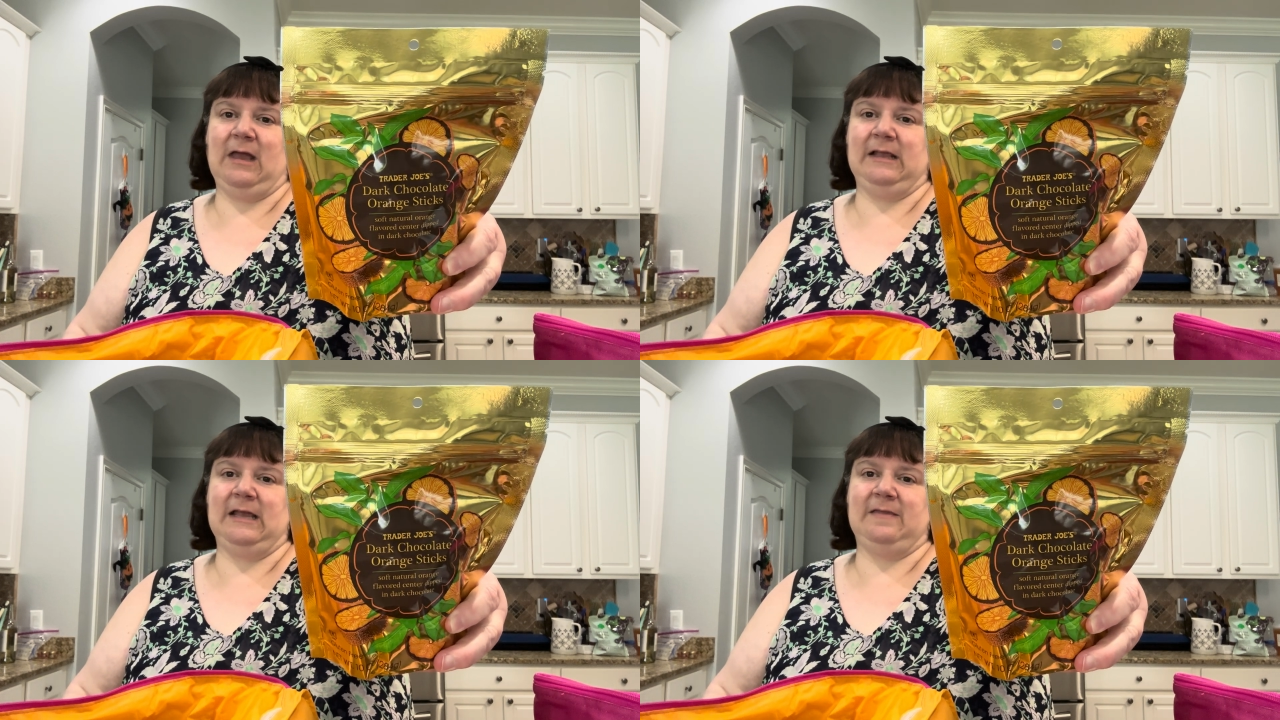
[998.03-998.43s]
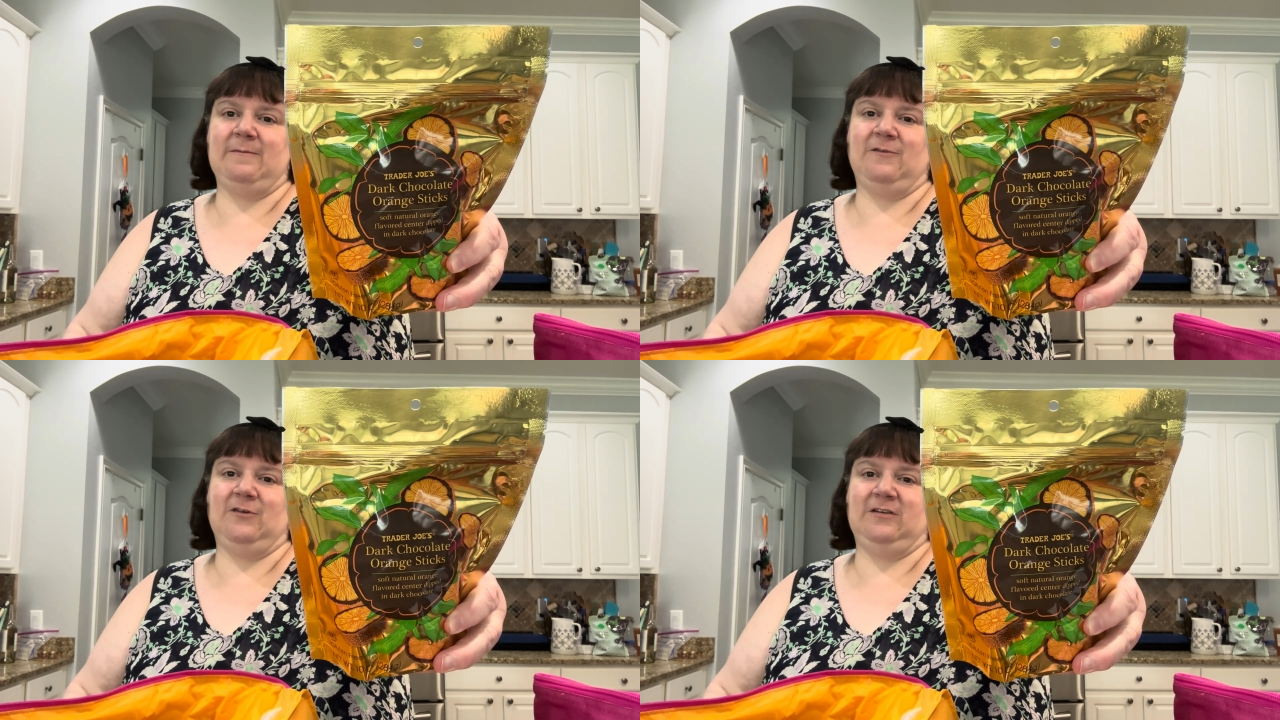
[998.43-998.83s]
I'd get them
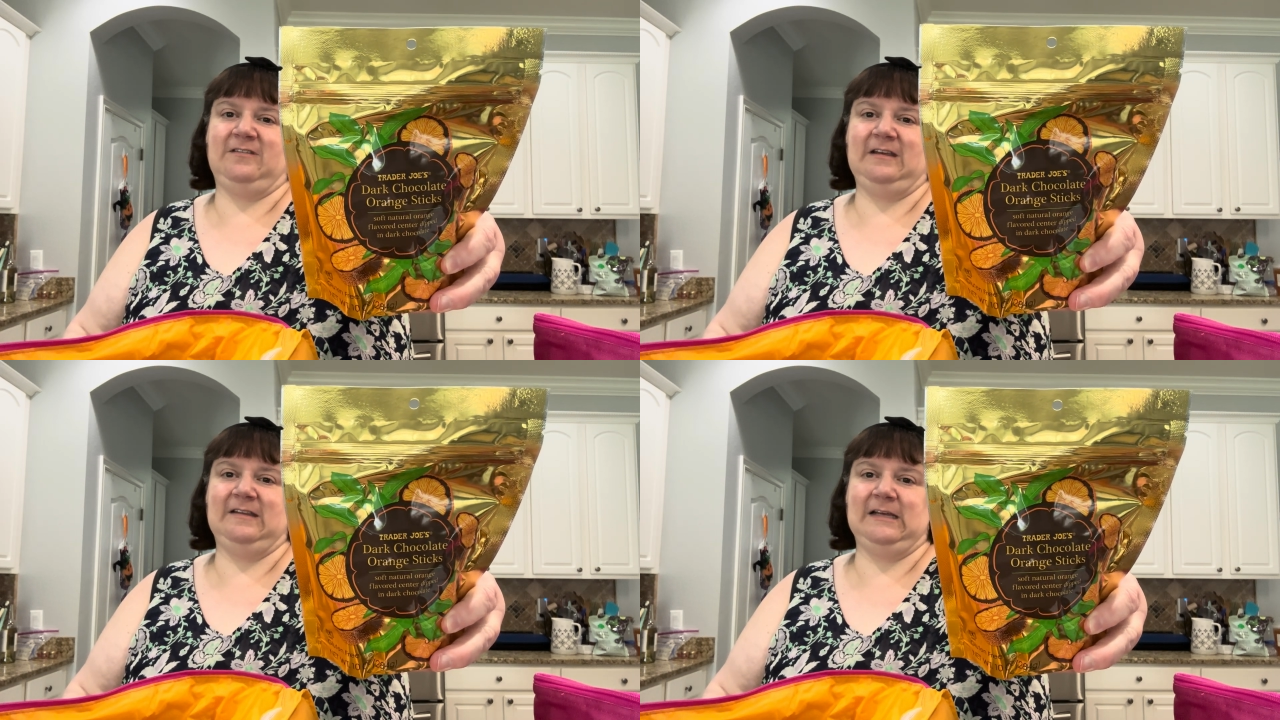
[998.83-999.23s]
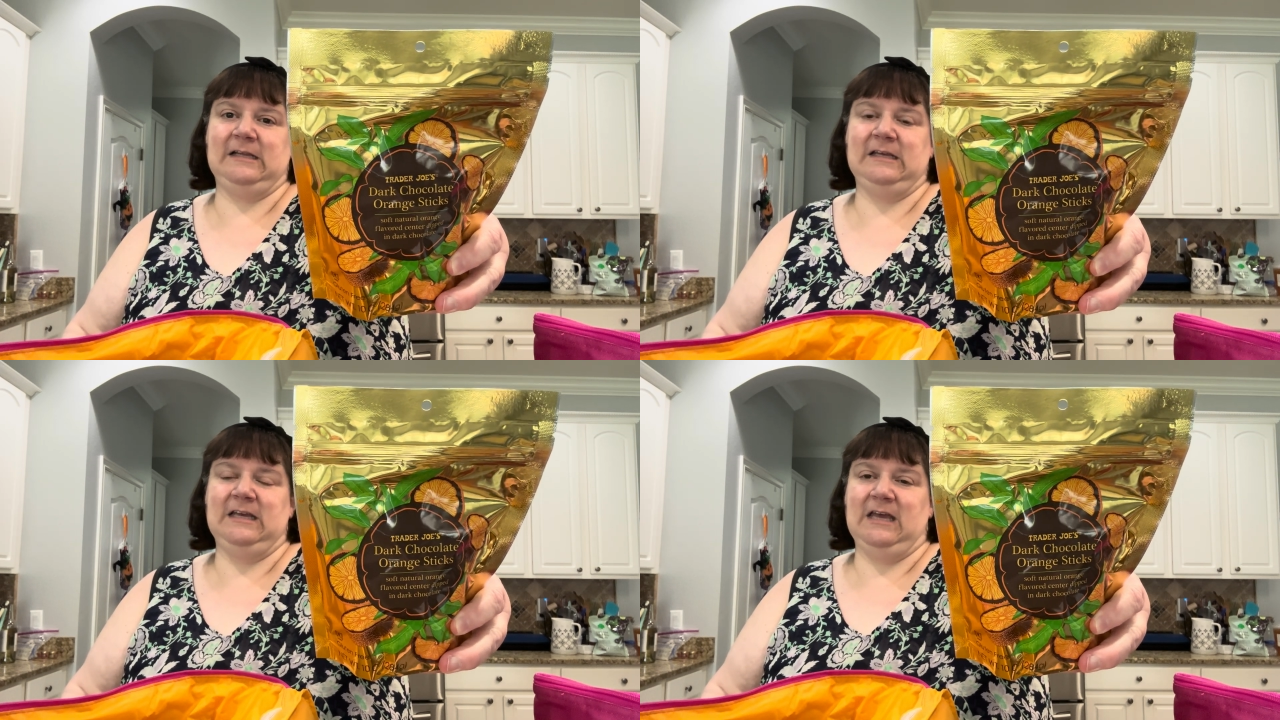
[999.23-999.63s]
for the
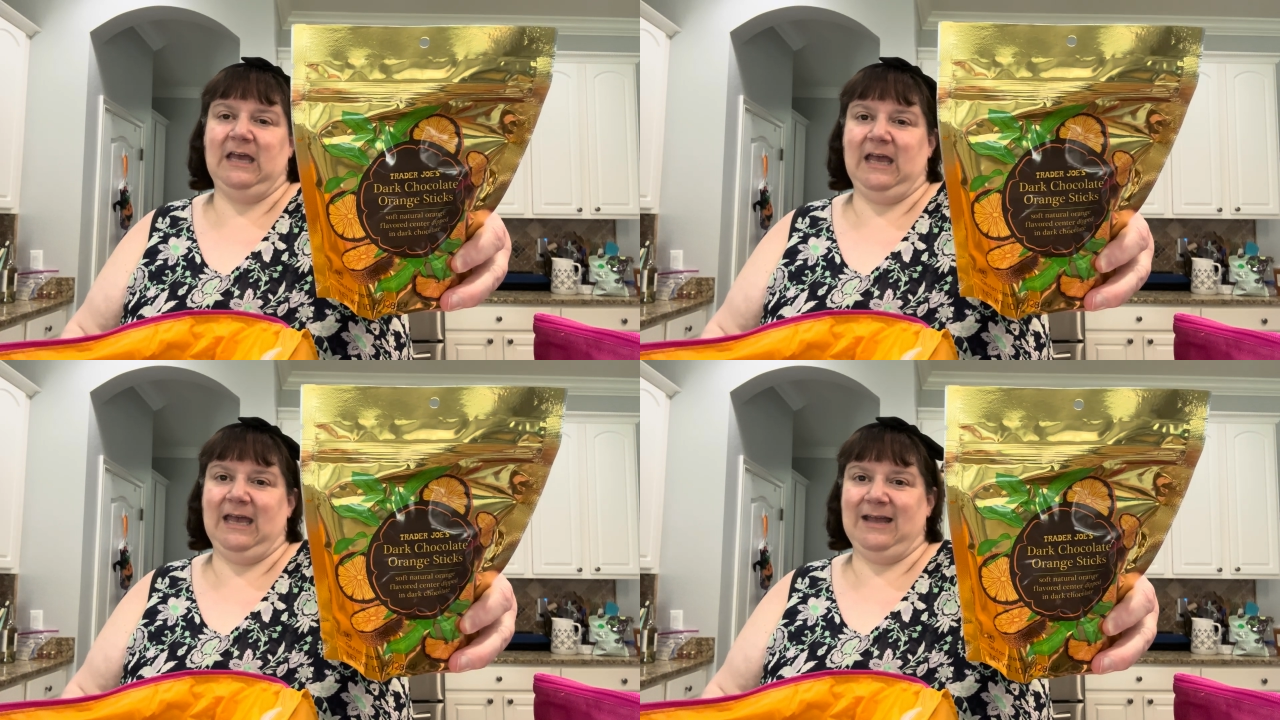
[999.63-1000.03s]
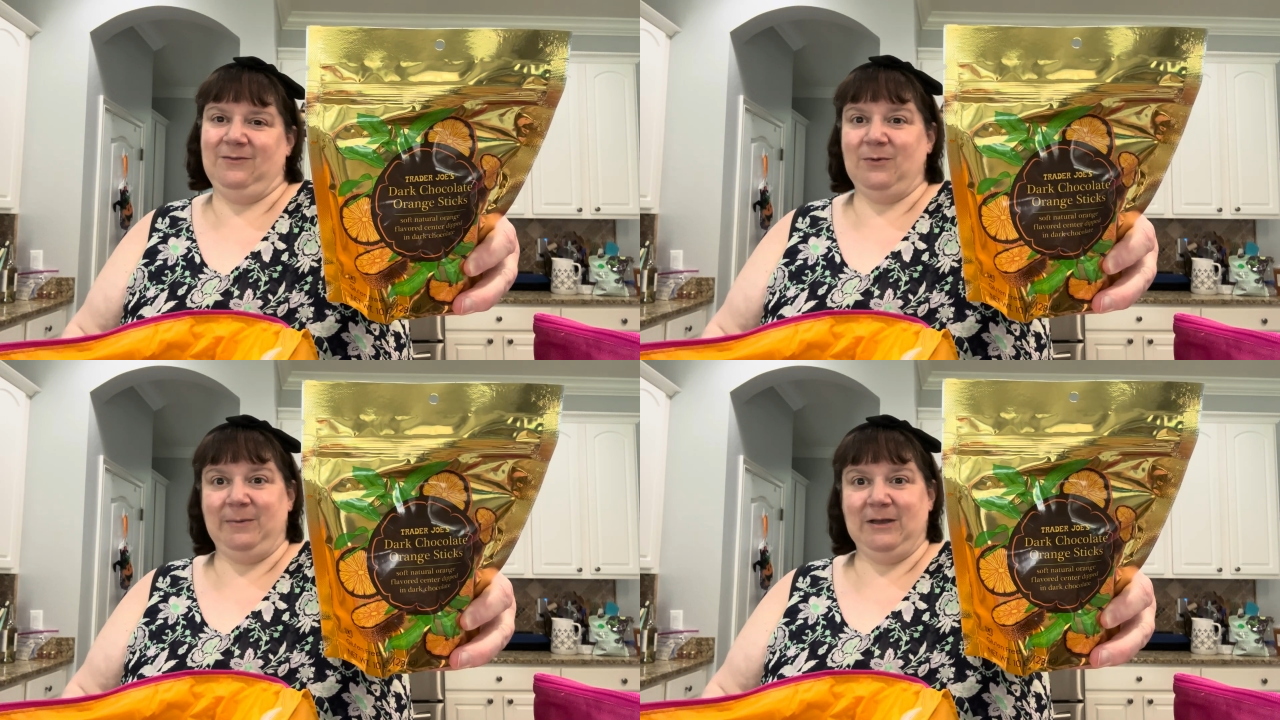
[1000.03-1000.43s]
season and
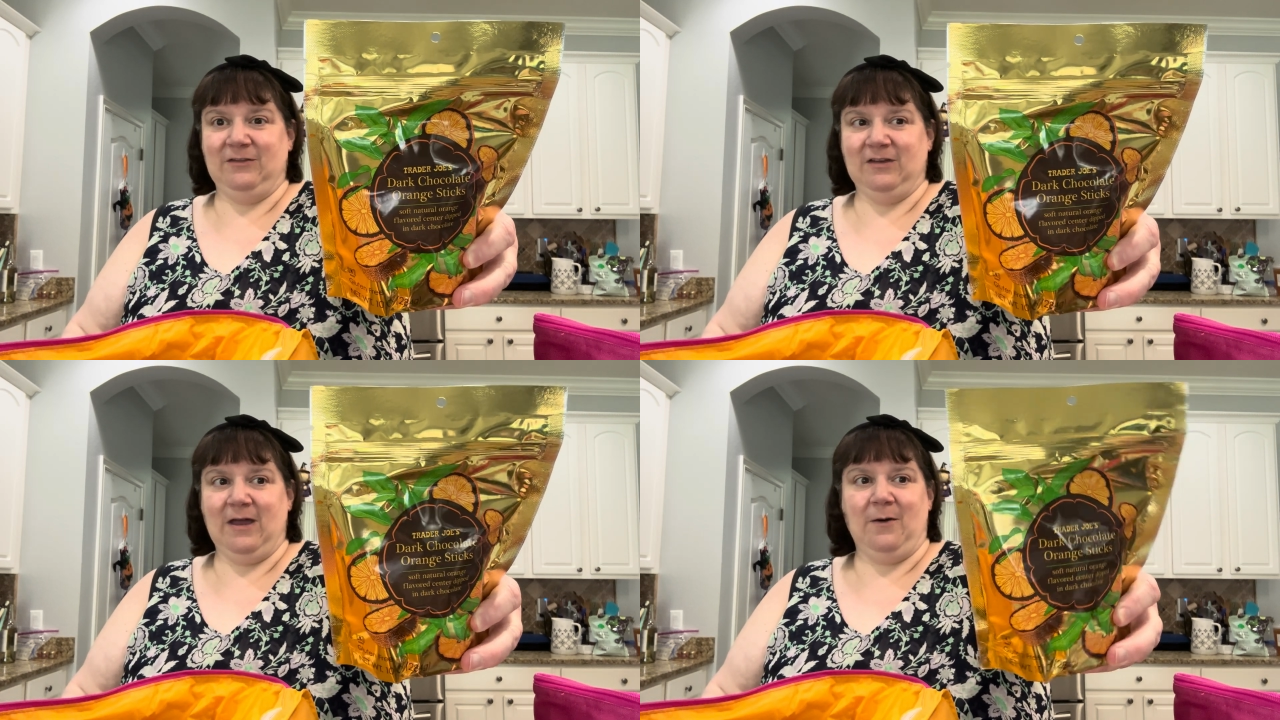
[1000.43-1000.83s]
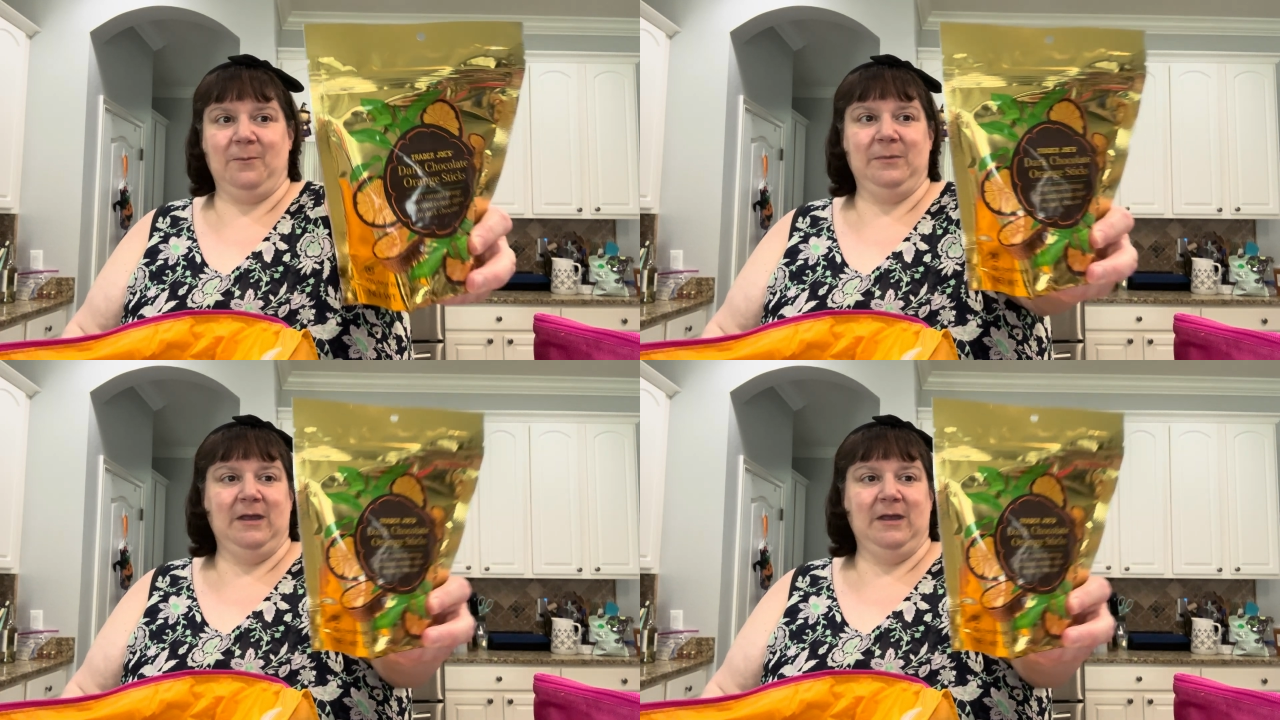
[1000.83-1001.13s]
we'll be good to go.